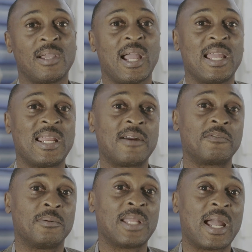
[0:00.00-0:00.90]
either
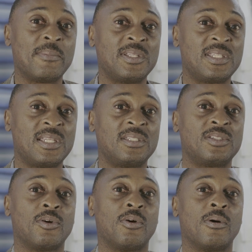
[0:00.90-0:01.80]
from
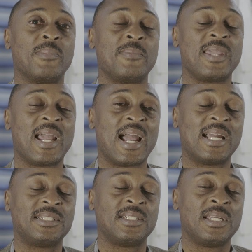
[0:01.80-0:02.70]
diabetes or maybe
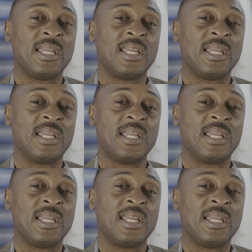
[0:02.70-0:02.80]
had